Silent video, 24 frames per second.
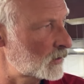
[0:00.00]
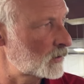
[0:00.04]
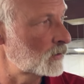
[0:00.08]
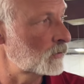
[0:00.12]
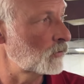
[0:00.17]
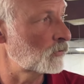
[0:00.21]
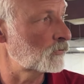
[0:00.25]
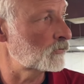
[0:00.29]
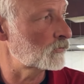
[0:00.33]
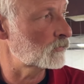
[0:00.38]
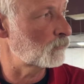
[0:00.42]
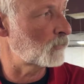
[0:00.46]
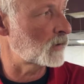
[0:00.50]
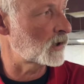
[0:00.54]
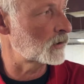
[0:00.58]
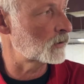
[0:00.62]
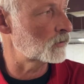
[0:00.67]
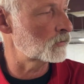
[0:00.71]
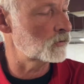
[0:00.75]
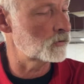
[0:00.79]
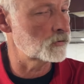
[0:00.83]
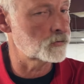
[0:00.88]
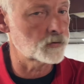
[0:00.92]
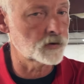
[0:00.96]
those
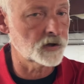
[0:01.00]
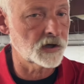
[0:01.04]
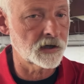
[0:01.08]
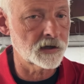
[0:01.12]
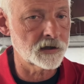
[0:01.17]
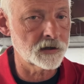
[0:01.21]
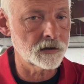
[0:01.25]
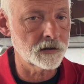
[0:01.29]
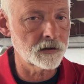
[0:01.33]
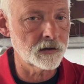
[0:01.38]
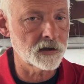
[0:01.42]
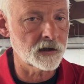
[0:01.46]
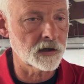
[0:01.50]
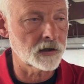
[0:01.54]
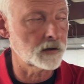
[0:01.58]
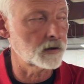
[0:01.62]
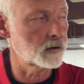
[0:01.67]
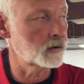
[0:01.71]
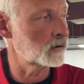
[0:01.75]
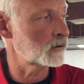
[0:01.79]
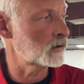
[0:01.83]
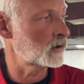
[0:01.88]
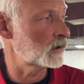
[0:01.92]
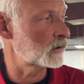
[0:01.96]
monitors are getting
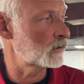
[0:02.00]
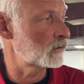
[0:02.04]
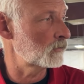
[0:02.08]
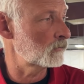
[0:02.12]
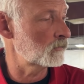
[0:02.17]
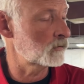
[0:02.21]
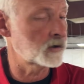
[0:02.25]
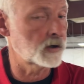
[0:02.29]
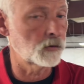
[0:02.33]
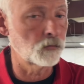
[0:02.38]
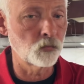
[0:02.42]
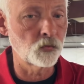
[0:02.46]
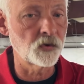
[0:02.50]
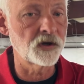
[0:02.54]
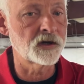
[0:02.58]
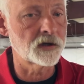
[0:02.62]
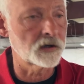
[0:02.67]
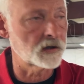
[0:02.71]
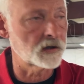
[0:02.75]
than we can